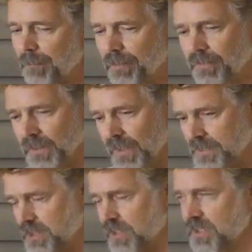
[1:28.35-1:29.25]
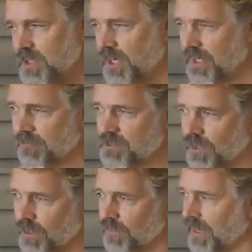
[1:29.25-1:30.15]
But the legend has kind of
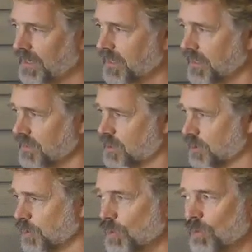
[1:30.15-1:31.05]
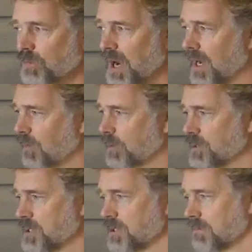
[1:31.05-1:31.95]
turned that into I
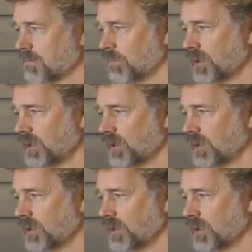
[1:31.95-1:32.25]
was